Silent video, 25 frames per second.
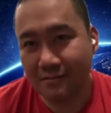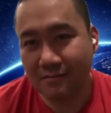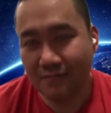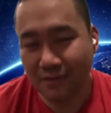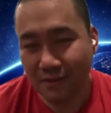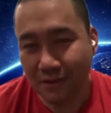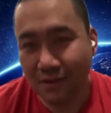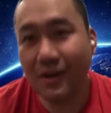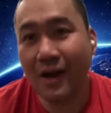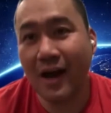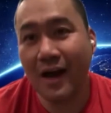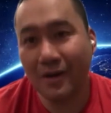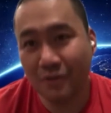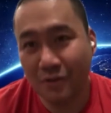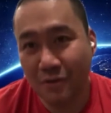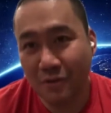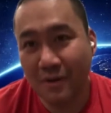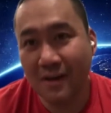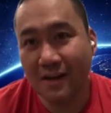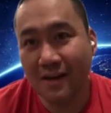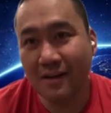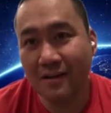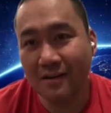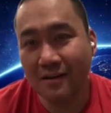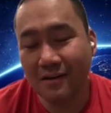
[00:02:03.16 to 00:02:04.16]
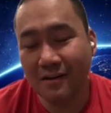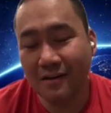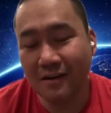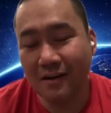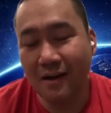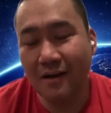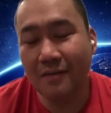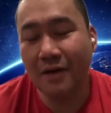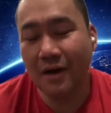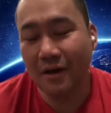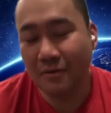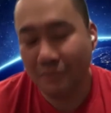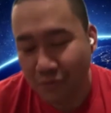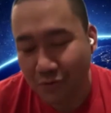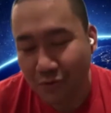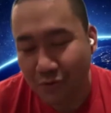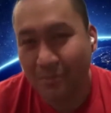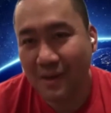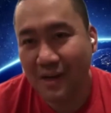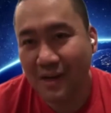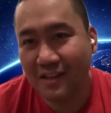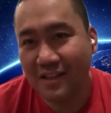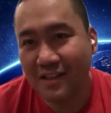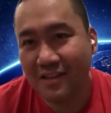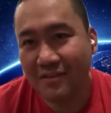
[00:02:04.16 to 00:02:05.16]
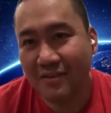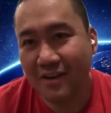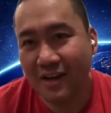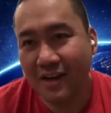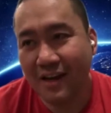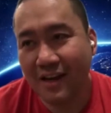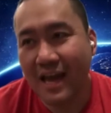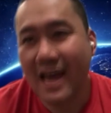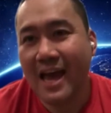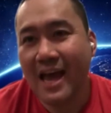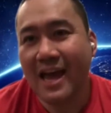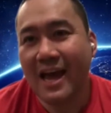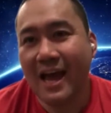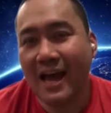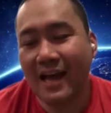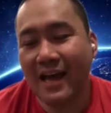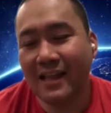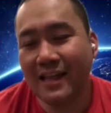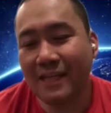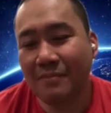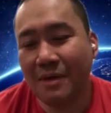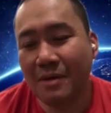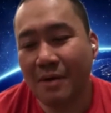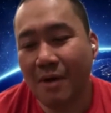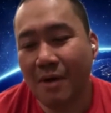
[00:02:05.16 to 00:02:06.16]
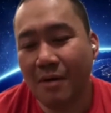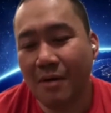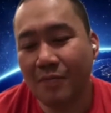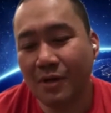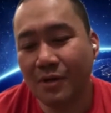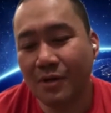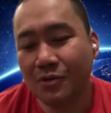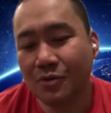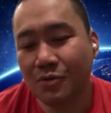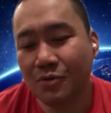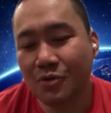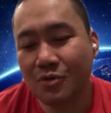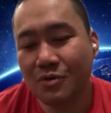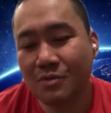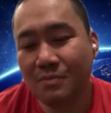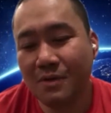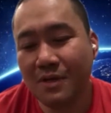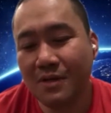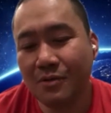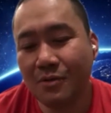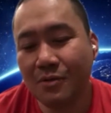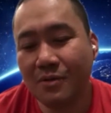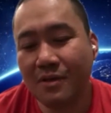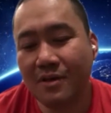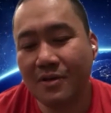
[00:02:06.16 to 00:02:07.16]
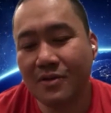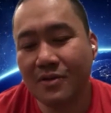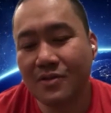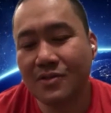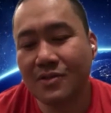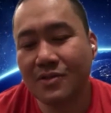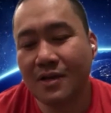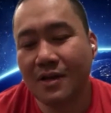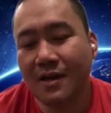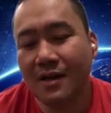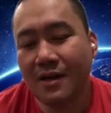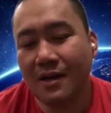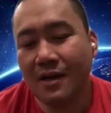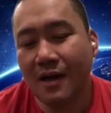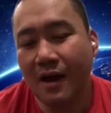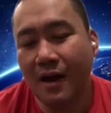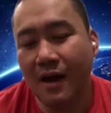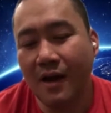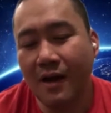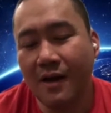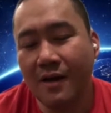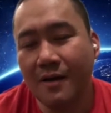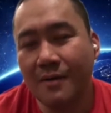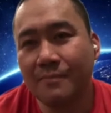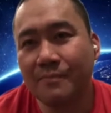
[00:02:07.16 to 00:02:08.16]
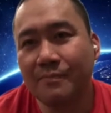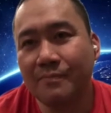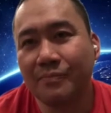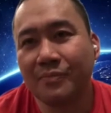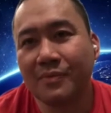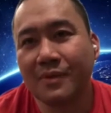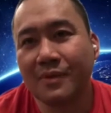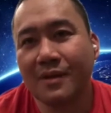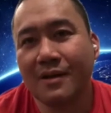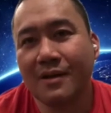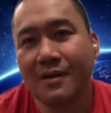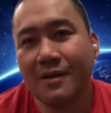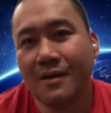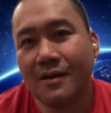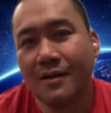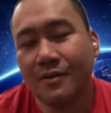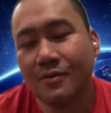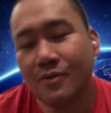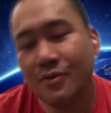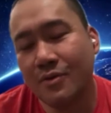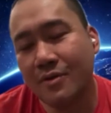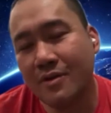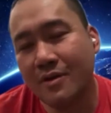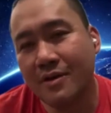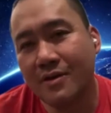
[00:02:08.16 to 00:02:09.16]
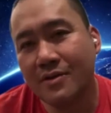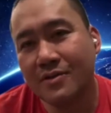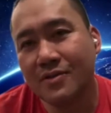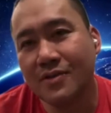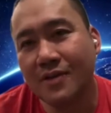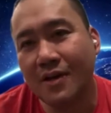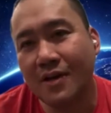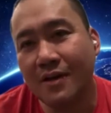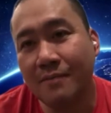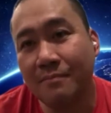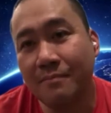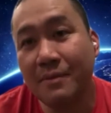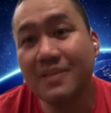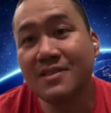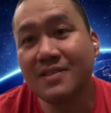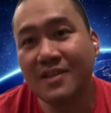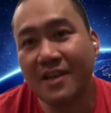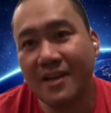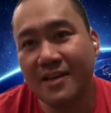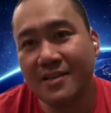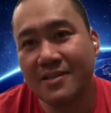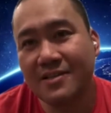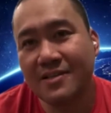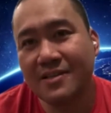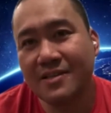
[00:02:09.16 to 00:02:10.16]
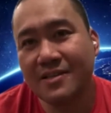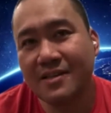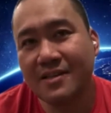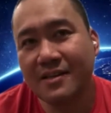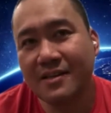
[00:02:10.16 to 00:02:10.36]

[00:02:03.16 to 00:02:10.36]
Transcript: how to make a living. And then my mom introduced me um, to this business,